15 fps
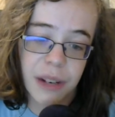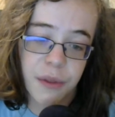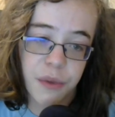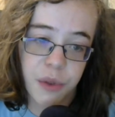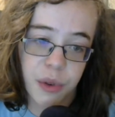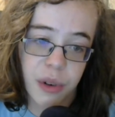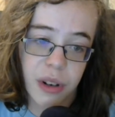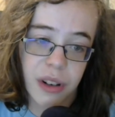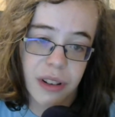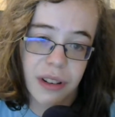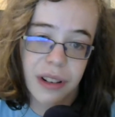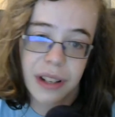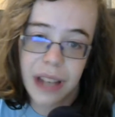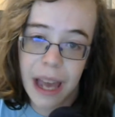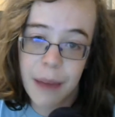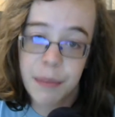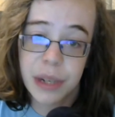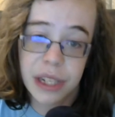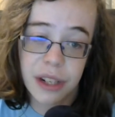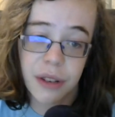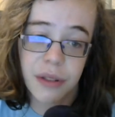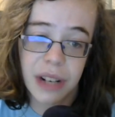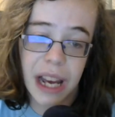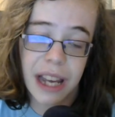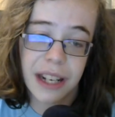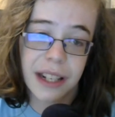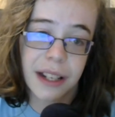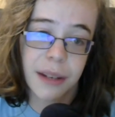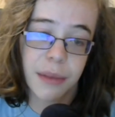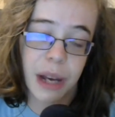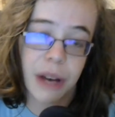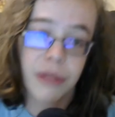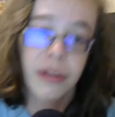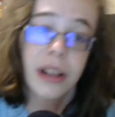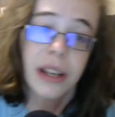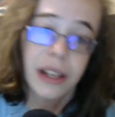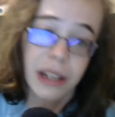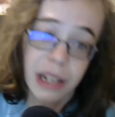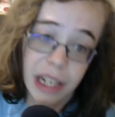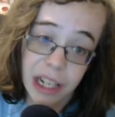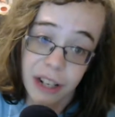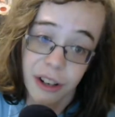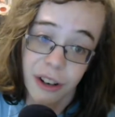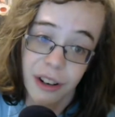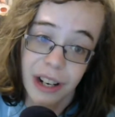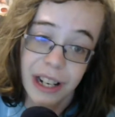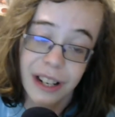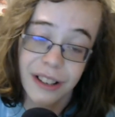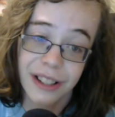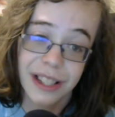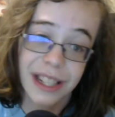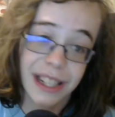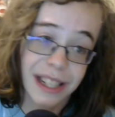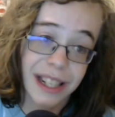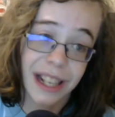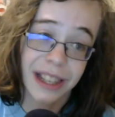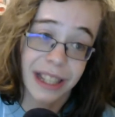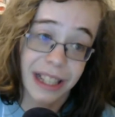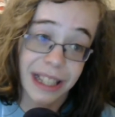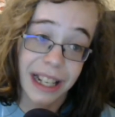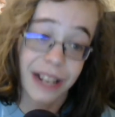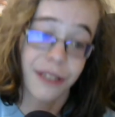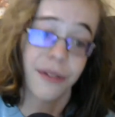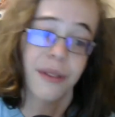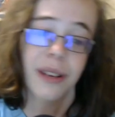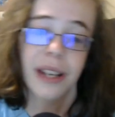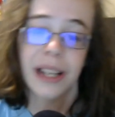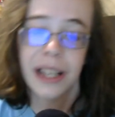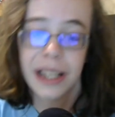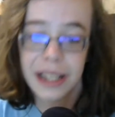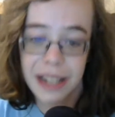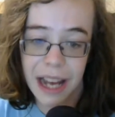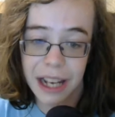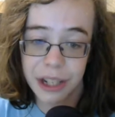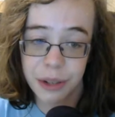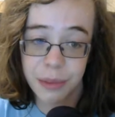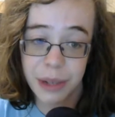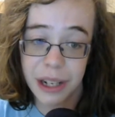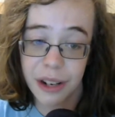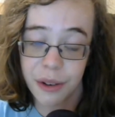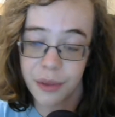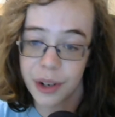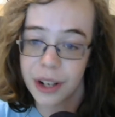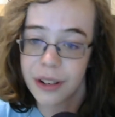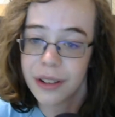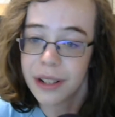for episode 9 to come out. Here's this something that'll tide you a bit over.